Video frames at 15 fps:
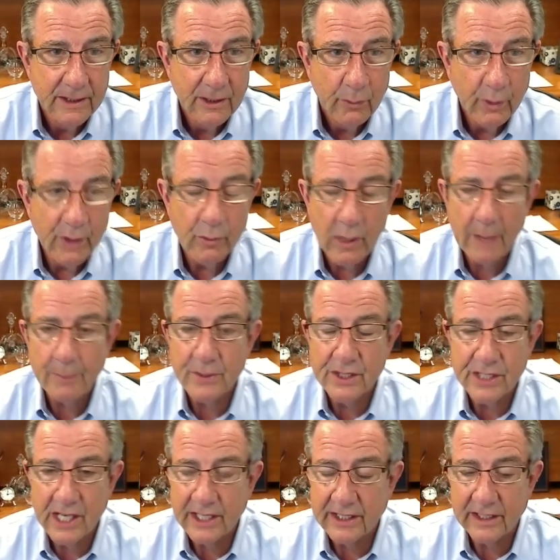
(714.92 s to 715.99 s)
We
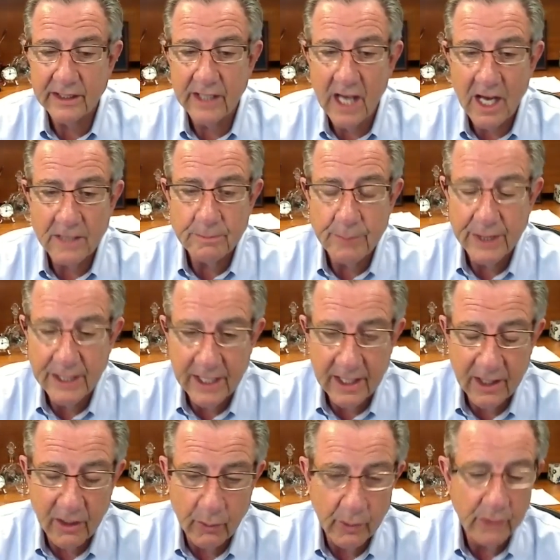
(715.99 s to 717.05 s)
represented Alon
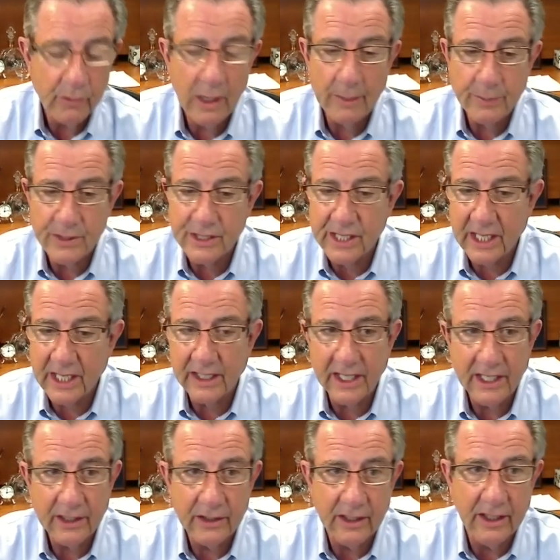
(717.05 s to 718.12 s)
Pinnell. We represented
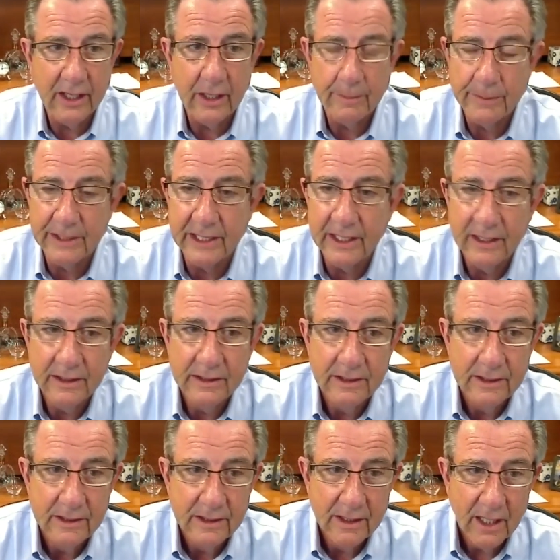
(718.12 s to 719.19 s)
Hill and Company,
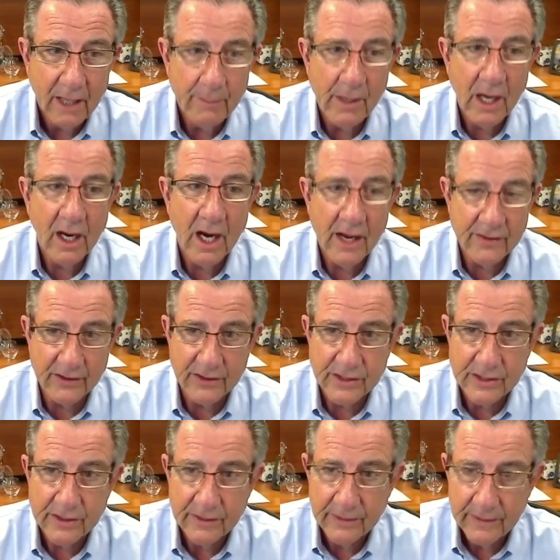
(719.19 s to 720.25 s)
among
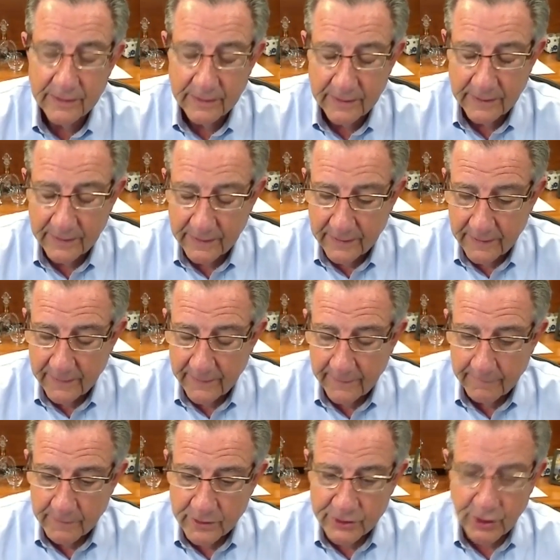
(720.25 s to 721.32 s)
others.
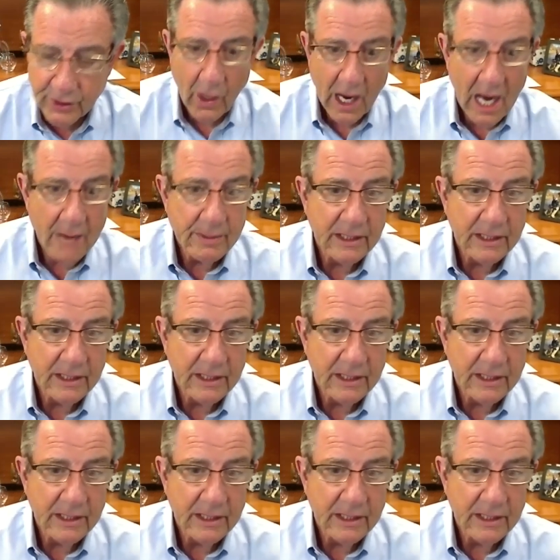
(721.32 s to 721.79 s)
So I'm a